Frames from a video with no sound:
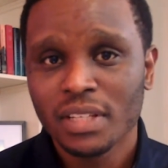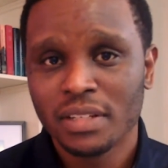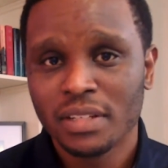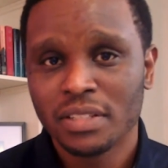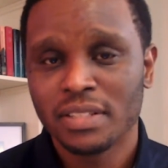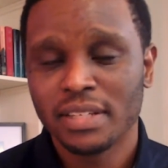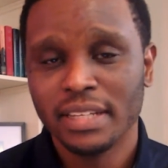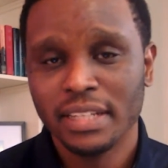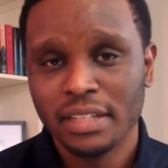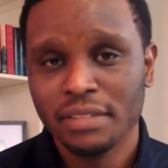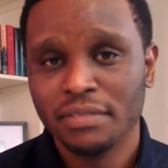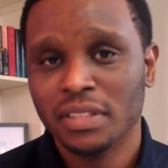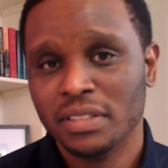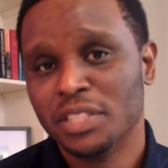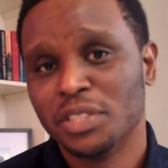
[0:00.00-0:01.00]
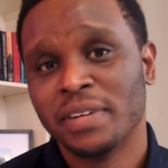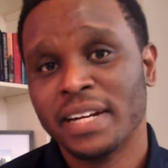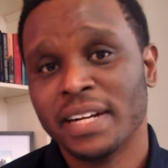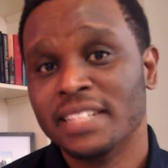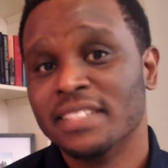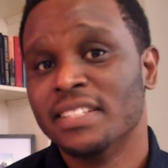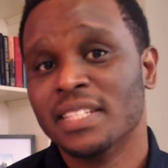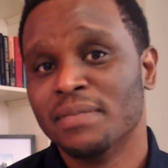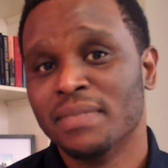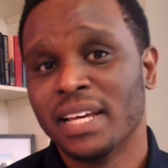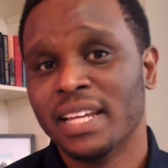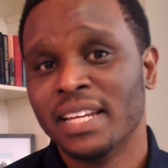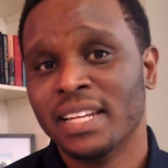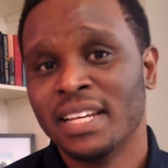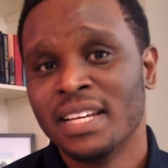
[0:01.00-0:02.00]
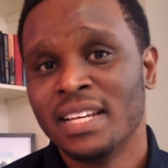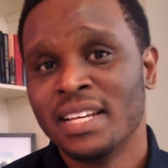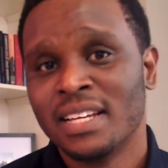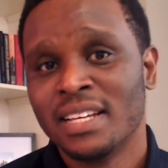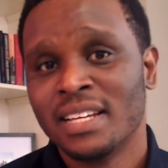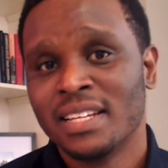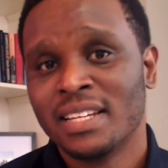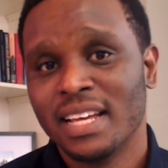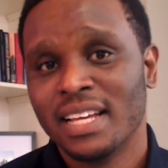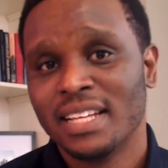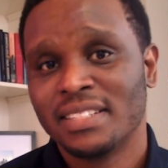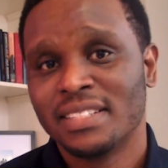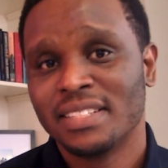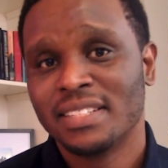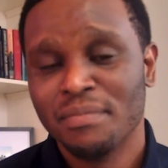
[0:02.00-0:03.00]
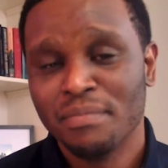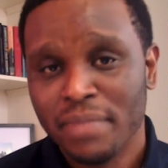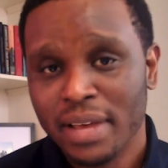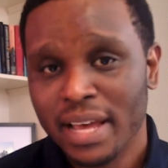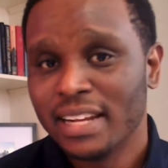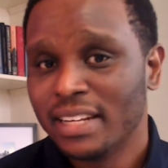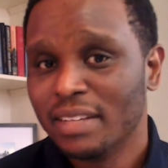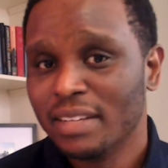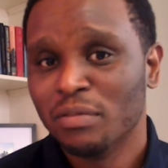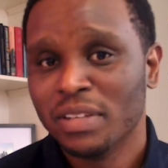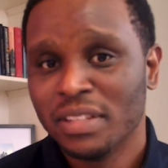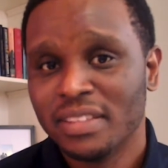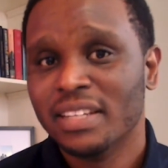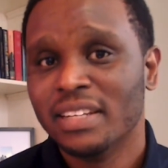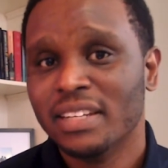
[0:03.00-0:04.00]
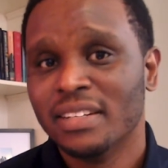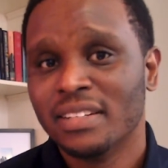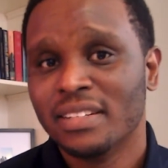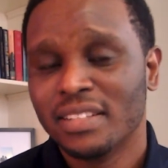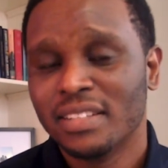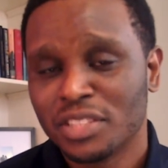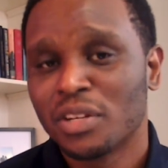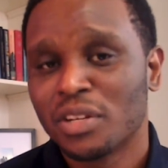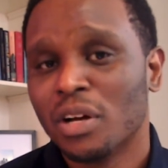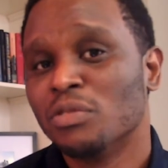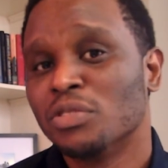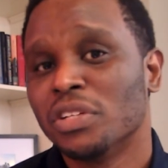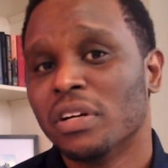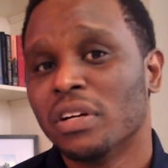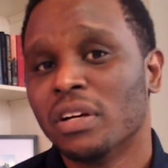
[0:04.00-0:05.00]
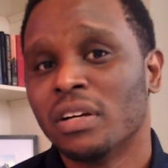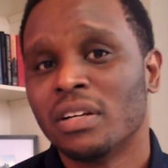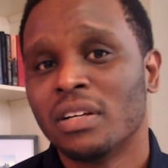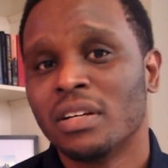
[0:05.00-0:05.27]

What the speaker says: This evil, this racism that's embedded within this culture.